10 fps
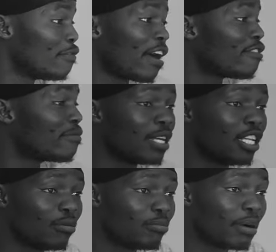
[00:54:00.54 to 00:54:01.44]
five
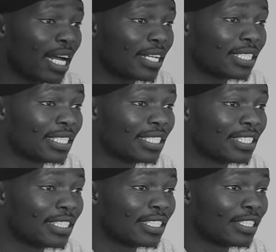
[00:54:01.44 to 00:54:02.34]
million bucks.
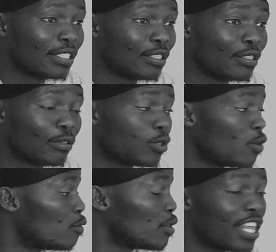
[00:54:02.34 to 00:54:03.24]
Jeez.
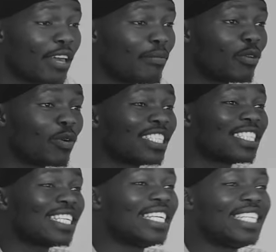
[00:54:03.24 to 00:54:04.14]
So for them, Jeez. it was
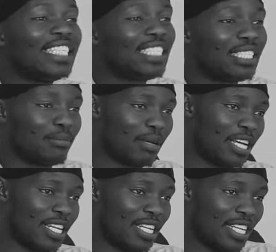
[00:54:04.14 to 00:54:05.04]
Jeez. easy no,
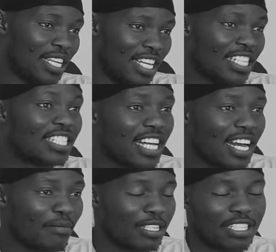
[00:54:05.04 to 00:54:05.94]
money. It's, like, it's
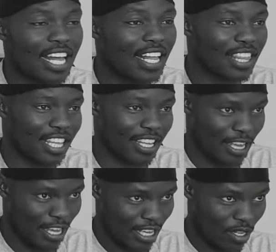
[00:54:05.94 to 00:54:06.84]
not. It's nothing. Money,
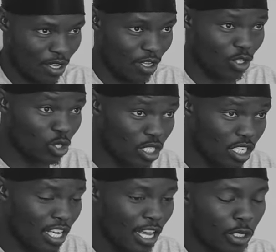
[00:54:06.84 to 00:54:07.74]
three money. You
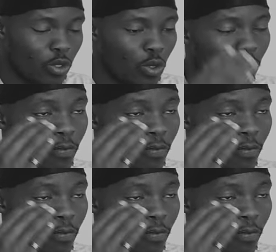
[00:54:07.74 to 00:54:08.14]
see, because that's so, like